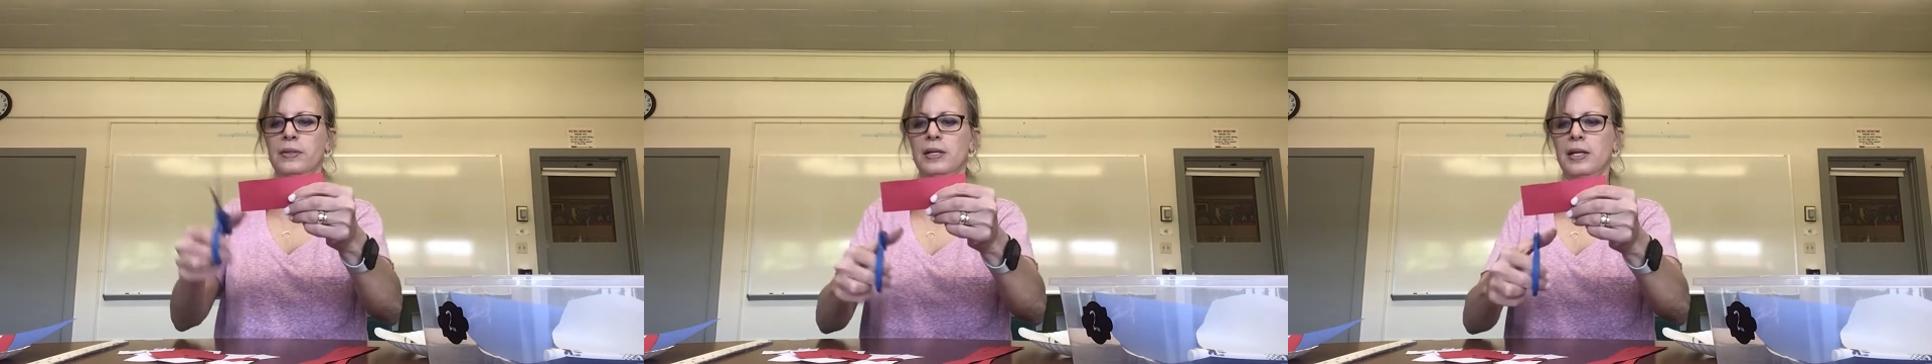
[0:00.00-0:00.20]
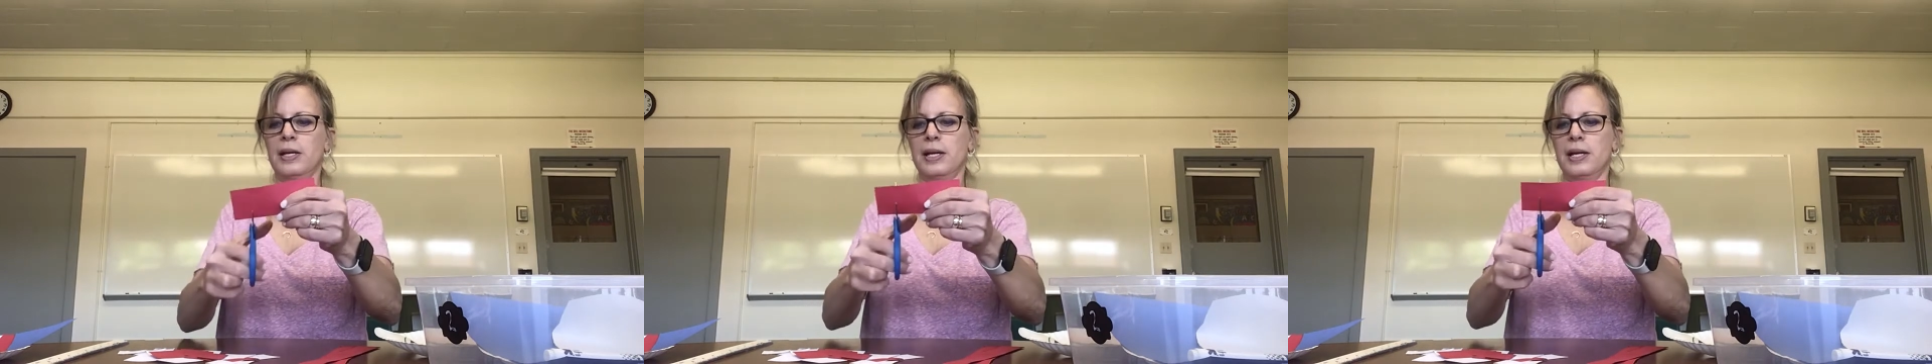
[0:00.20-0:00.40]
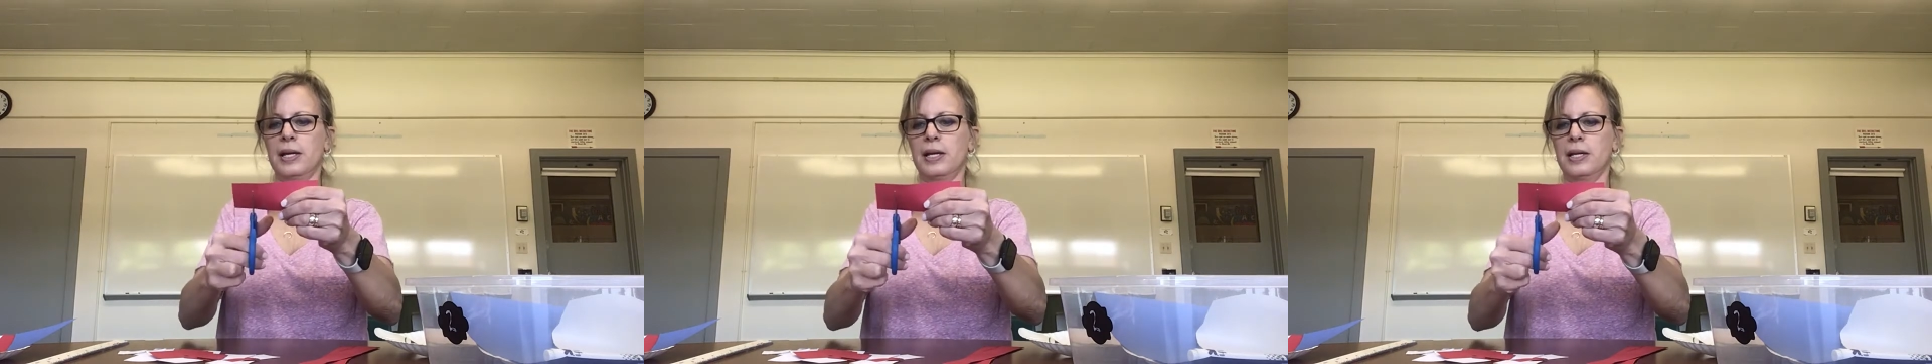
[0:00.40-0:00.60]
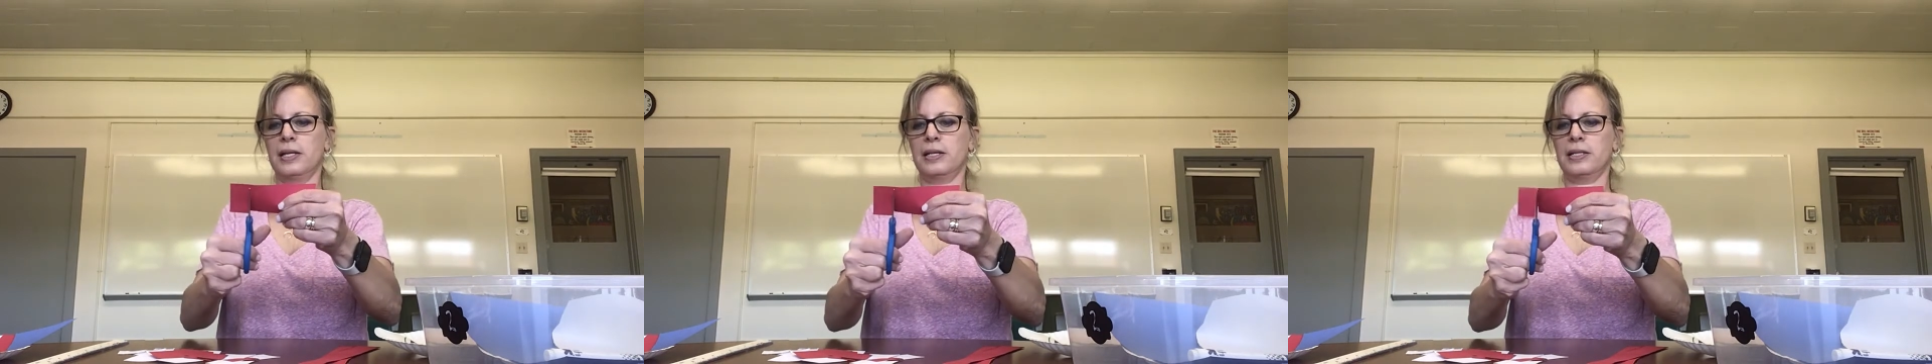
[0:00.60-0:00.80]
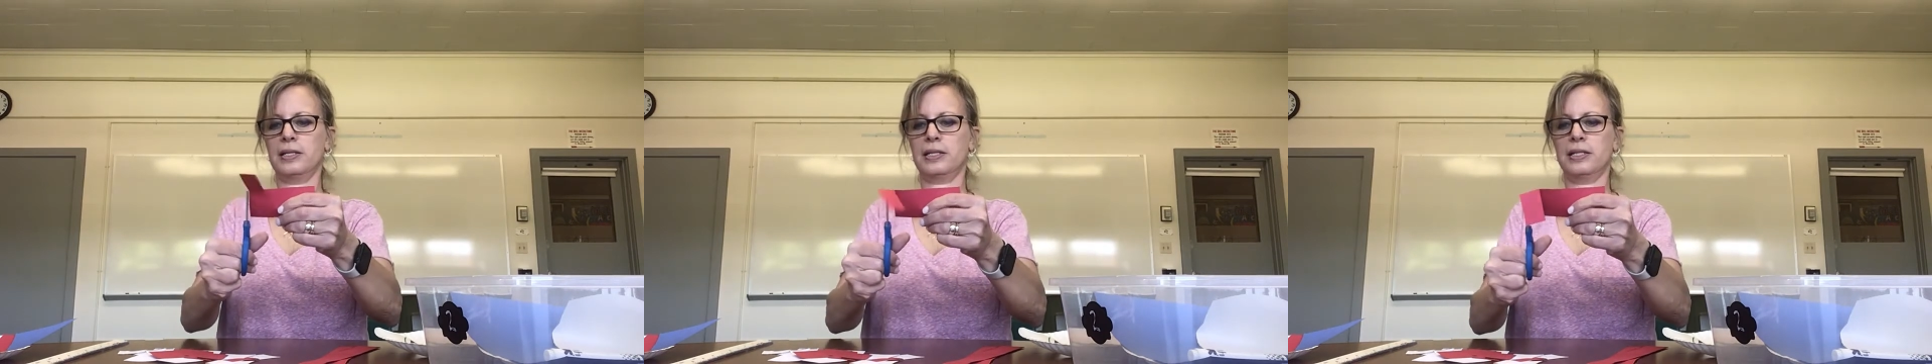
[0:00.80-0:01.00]

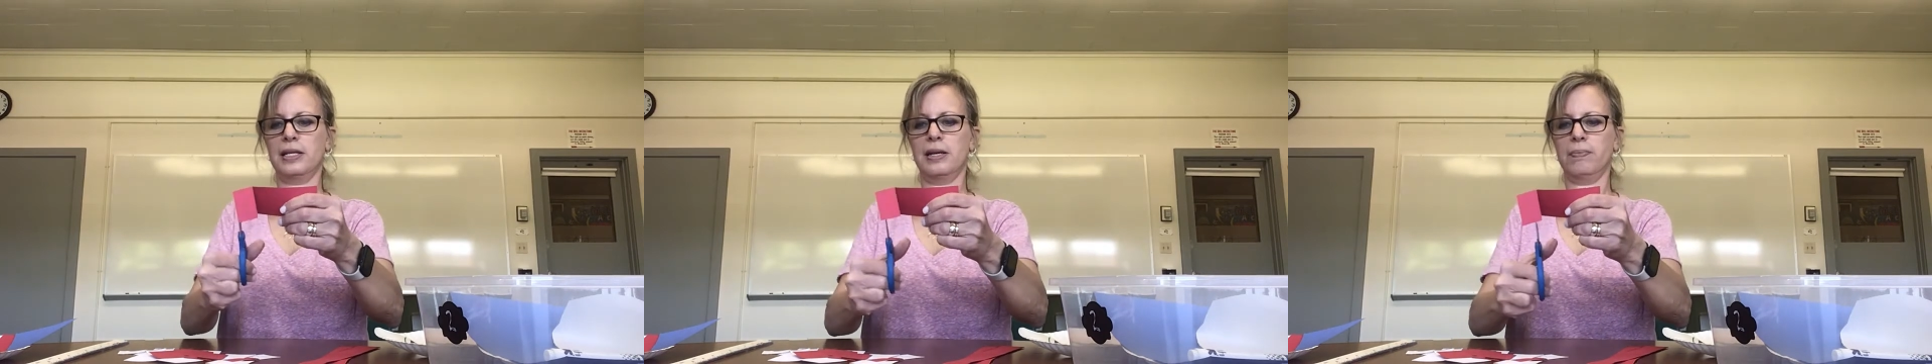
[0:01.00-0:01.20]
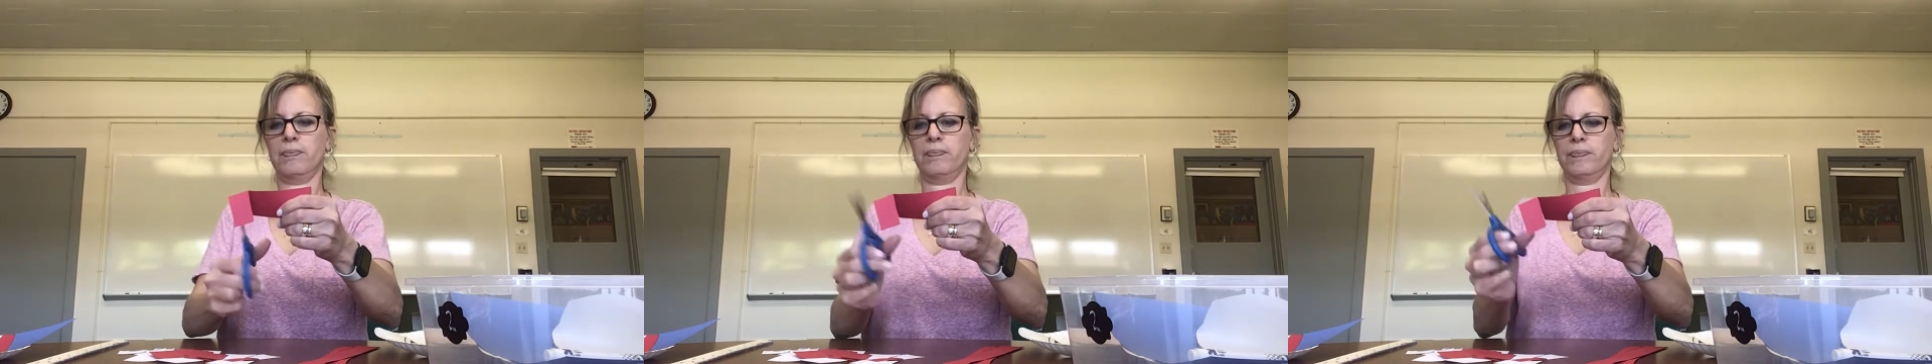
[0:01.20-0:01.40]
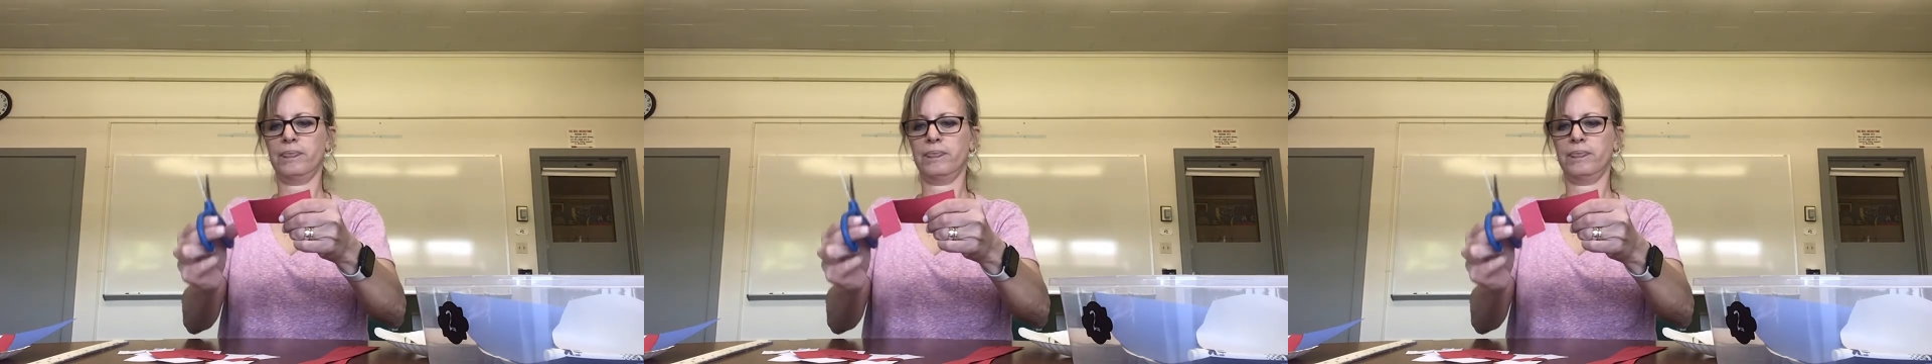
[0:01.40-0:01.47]
And snip,